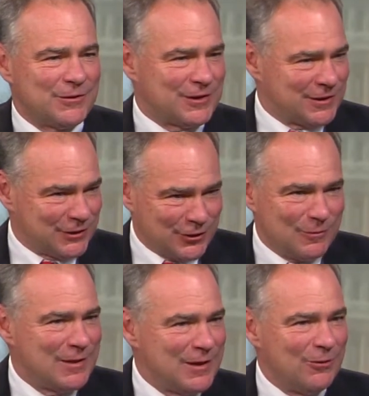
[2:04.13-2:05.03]
just
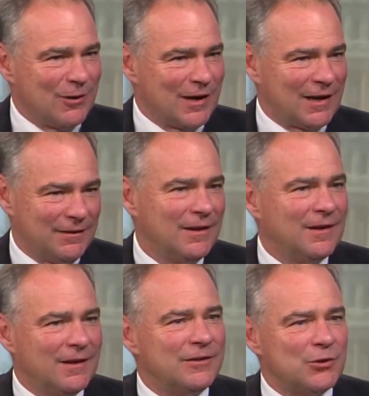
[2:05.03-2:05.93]
assume that you were going to
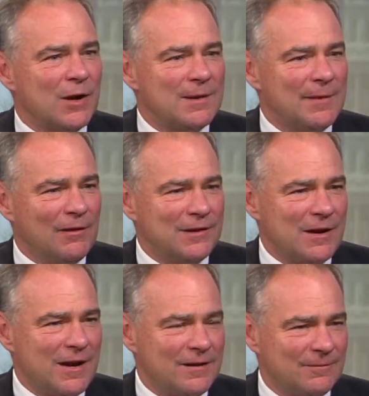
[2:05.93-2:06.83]
join the military?